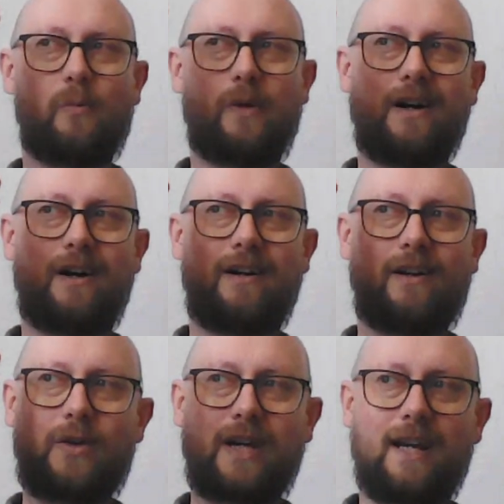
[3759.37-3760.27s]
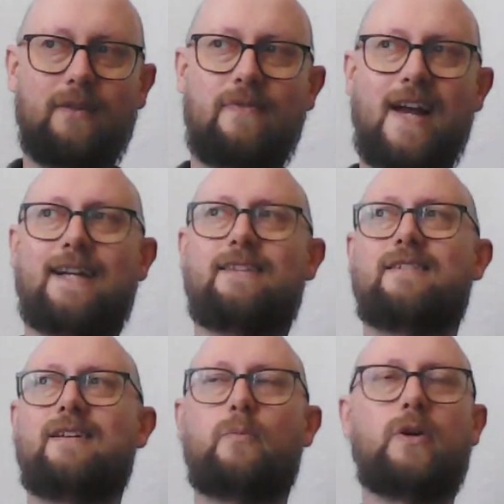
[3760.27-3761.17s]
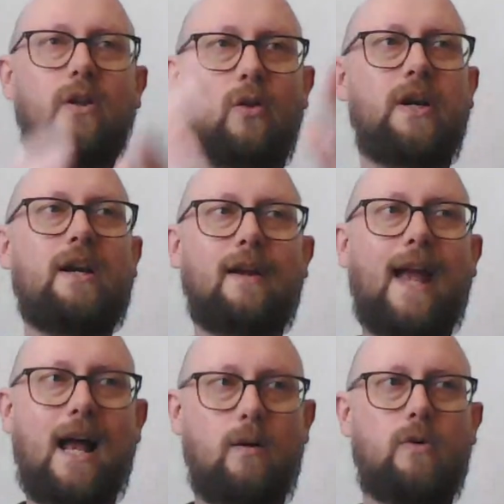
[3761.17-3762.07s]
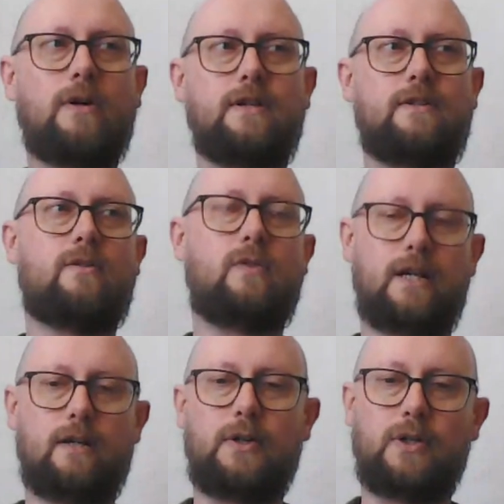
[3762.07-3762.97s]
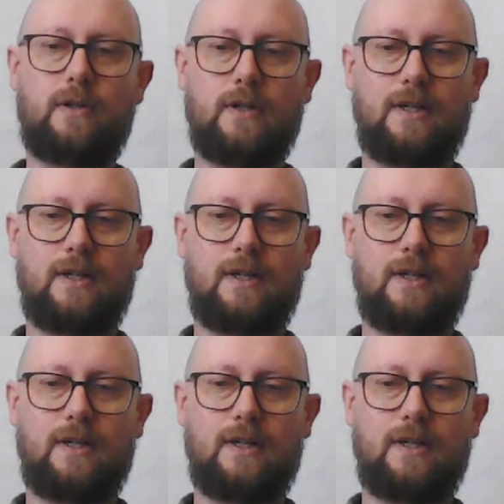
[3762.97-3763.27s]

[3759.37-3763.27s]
We are looking at facts and we are looking at what is the greater good.